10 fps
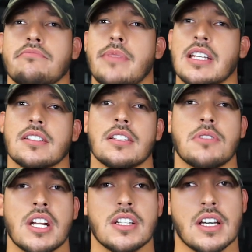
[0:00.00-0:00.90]
Basically
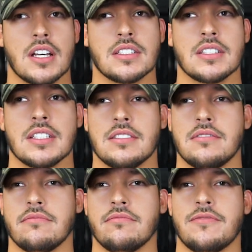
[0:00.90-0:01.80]
what it does,
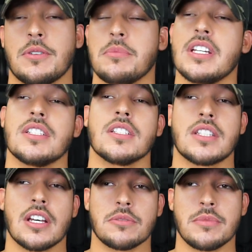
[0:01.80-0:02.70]
for me, it just
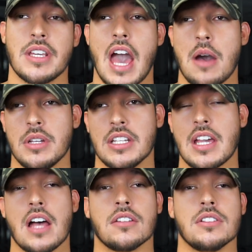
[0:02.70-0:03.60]
tells me how many
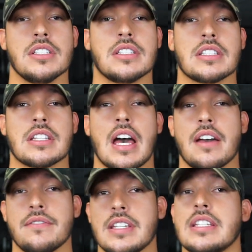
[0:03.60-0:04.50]
calories
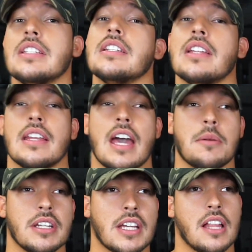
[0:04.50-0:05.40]
I've eaten and how
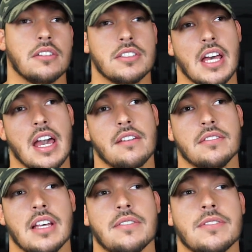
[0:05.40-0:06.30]
many calories I have
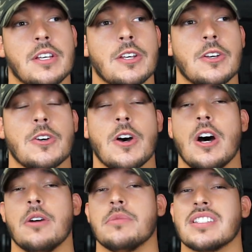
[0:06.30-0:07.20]
left.
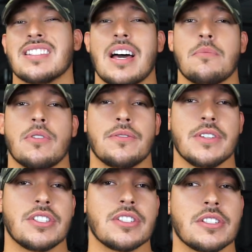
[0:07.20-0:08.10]
There's a lot more
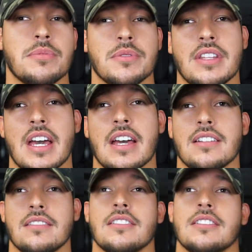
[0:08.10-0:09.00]
features, but
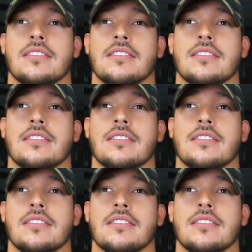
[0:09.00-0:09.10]
that